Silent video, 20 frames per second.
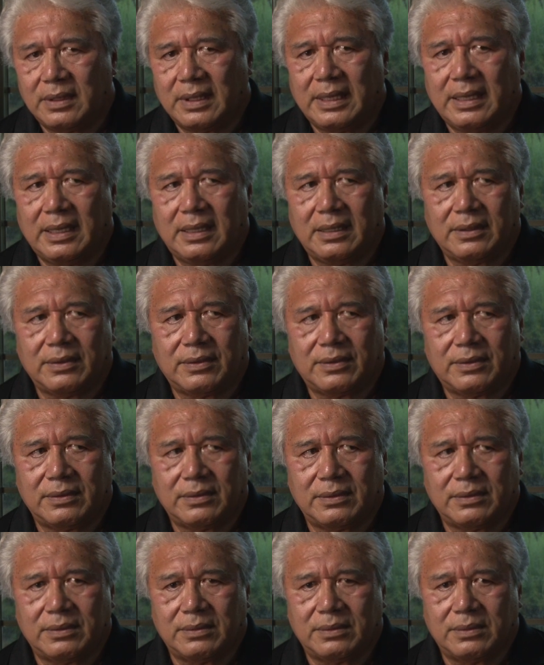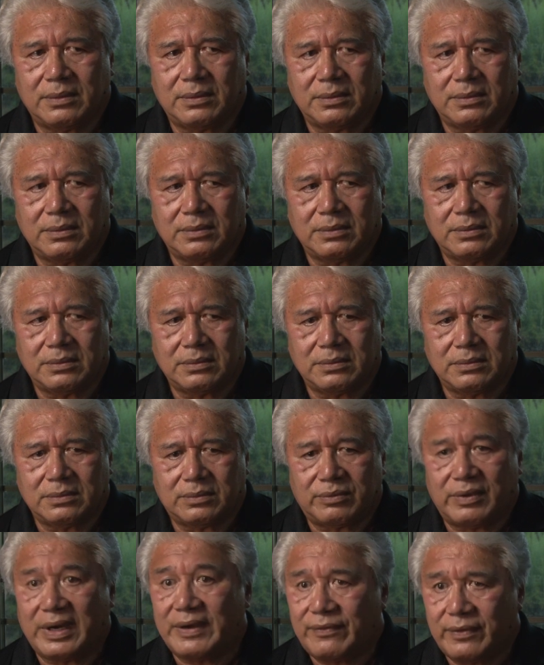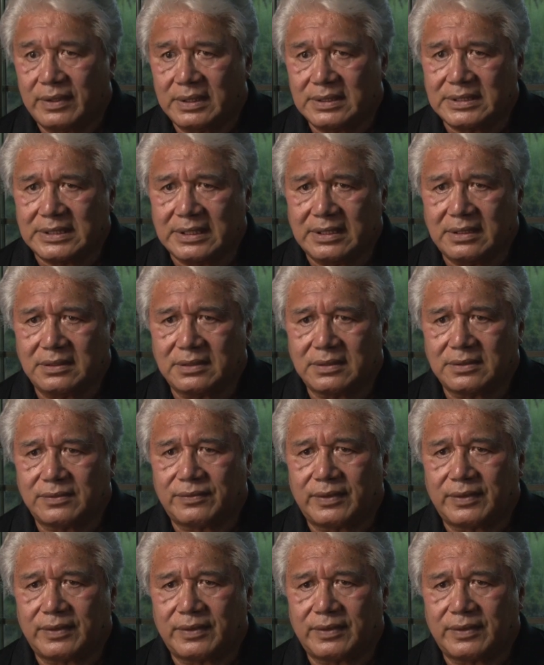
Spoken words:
and through references